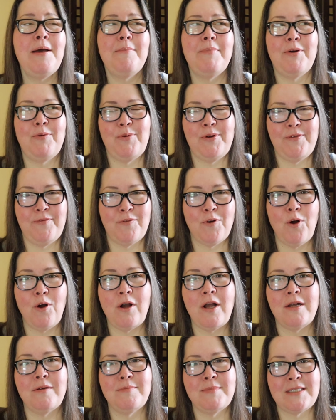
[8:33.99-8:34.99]
but when fall
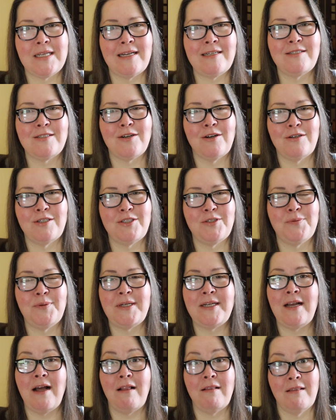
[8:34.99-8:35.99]
comes, I start
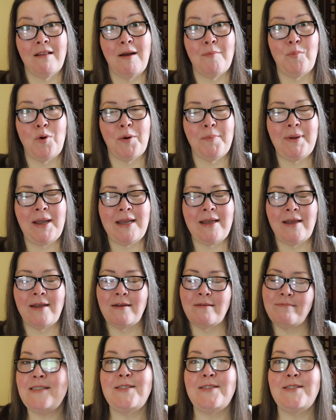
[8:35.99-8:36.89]
doing a lot more baking.